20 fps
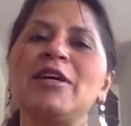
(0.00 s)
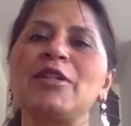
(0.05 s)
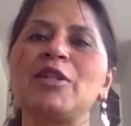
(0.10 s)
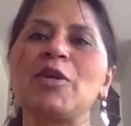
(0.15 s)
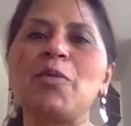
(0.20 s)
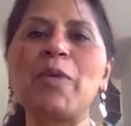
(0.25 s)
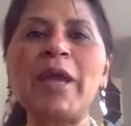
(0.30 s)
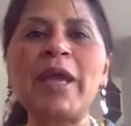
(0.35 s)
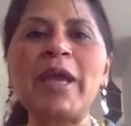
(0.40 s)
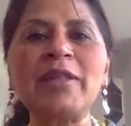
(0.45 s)

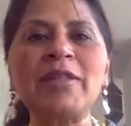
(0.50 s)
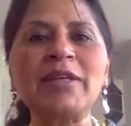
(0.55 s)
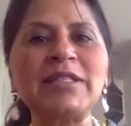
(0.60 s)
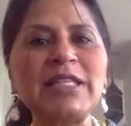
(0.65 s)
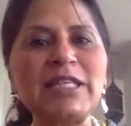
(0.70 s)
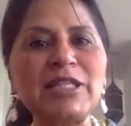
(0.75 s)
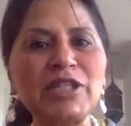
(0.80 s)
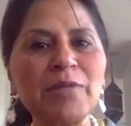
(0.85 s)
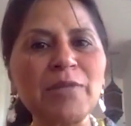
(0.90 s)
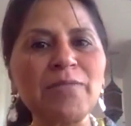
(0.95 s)
the way the
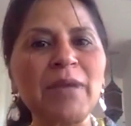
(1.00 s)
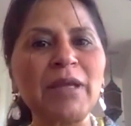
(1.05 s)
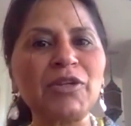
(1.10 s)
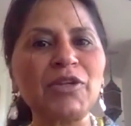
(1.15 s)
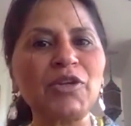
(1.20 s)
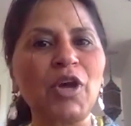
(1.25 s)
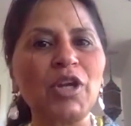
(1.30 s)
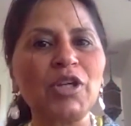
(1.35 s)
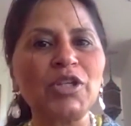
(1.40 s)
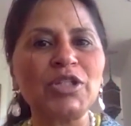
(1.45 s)
teaching
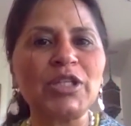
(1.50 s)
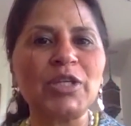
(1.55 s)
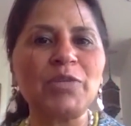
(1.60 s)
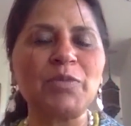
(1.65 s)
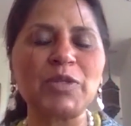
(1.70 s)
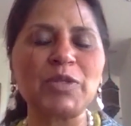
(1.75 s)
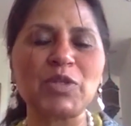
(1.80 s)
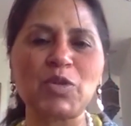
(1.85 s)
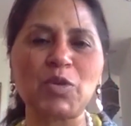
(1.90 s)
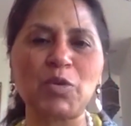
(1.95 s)
methodology
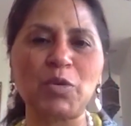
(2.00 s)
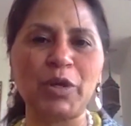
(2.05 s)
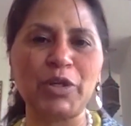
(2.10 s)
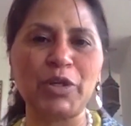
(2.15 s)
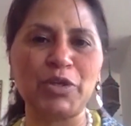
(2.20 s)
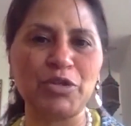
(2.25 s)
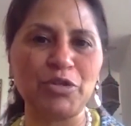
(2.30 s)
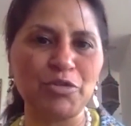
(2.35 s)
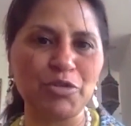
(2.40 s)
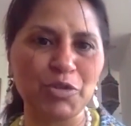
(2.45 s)
was so
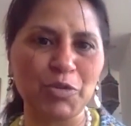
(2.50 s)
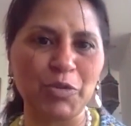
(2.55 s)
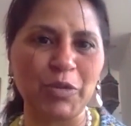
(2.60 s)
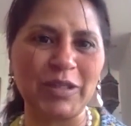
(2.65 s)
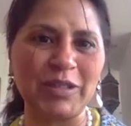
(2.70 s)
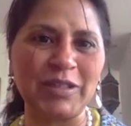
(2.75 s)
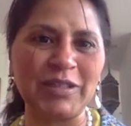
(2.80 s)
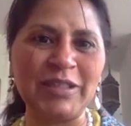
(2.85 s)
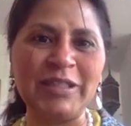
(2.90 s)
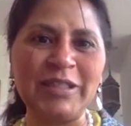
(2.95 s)

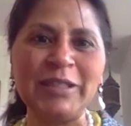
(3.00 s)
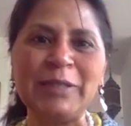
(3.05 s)
unusual